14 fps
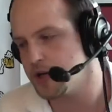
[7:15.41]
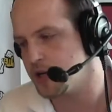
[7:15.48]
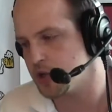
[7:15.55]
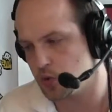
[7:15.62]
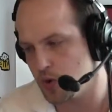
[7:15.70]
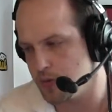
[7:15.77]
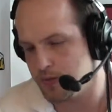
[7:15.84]
You
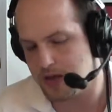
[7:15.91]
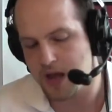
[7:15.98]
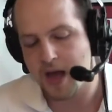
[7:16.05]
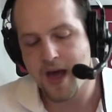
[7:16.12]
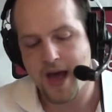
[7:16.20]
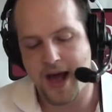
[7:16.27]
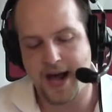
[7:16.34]
can tweet me
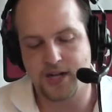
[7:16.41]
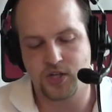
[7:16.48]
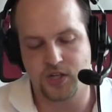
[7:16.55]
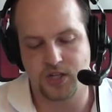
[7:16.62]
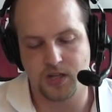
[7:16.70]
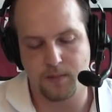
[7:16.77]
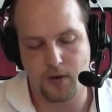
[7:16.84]
at
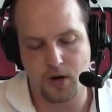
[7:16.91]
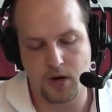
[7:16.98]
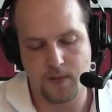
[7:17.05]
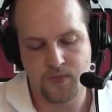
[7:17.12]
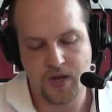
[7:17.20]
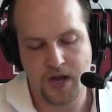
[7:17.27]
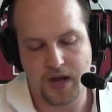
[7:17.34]
Justin
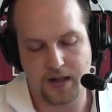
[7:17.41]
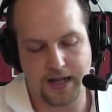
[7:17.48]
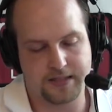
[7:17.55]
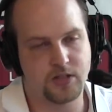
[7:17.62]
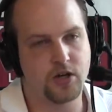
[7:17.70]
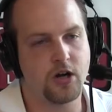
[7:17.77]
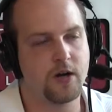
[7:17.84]
LaBar. A
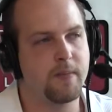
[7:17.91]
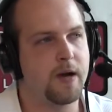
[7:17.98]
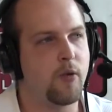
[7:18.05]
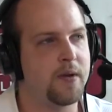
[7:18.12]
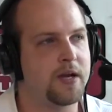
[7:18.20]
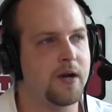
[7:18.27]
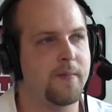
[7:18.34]
lot to talk about
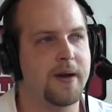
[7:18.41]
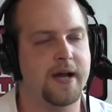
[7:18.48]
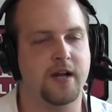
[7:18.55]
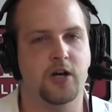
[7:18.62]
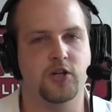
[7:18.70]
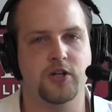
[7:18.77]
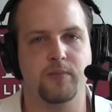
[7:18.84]
when we come
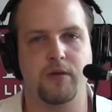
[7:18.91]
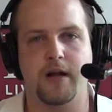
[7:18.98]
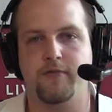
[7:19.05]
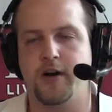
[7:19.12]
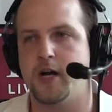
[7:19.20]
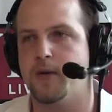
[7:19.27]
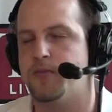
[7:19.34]
back here. Trib
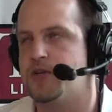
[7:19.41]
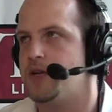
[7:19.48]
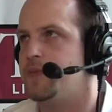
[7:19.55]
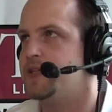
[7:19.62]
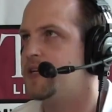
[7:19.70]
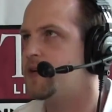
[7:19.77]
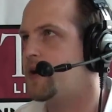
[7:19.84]
Live Radio, presented
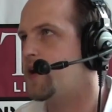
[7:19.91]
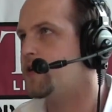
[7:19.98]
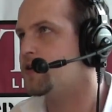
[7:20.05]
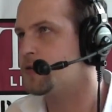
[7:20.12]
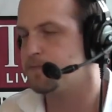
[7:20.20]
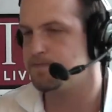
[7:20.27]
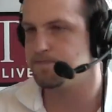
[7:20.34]
by Tailgaters.